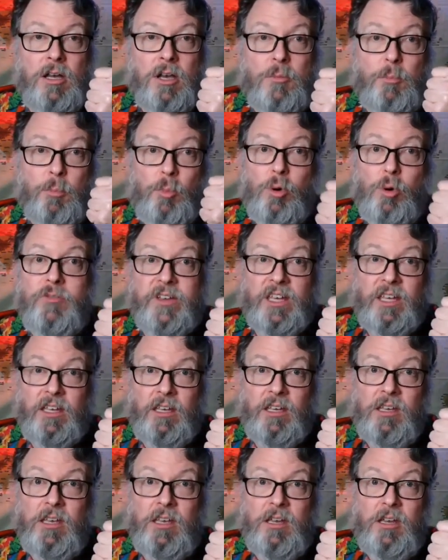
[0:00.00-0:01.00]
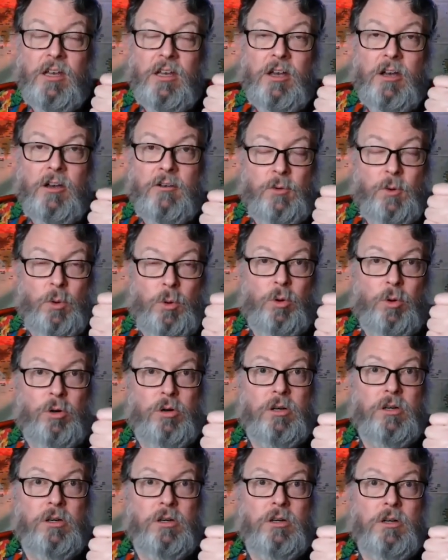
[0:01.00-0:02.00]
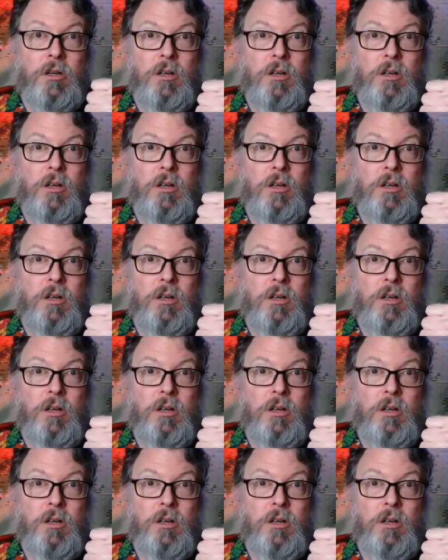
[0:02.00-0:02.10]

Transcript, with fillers: movie for